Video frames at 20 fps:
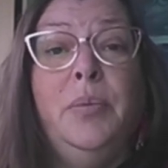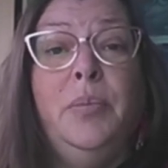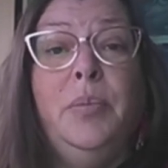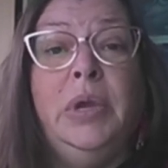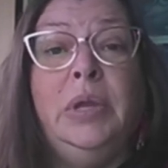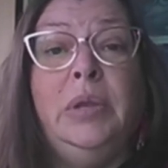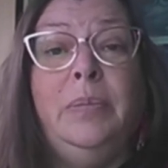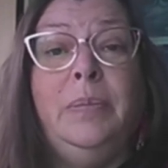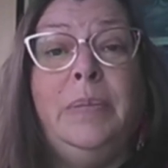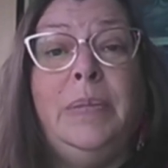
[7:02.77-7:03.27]

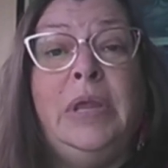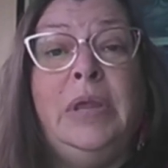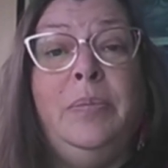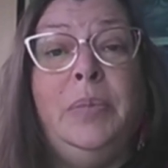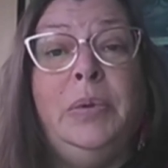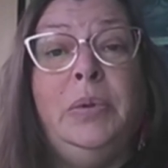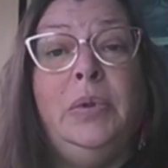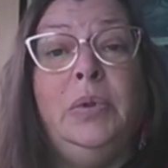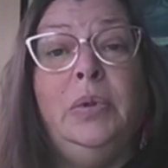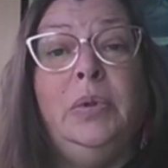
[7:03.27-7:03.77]
But
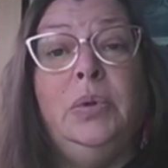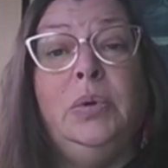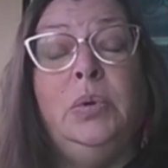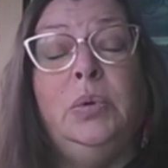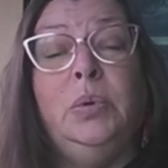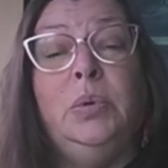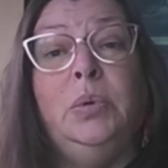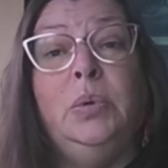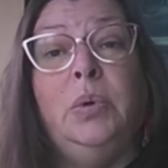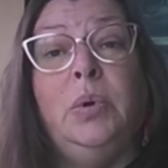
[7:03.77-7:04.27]
people
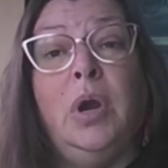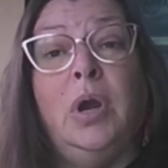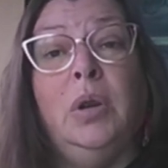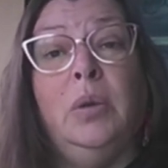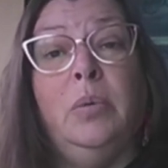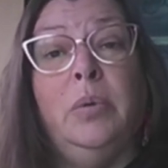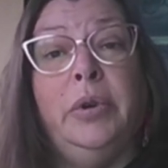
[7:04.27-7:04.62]
who are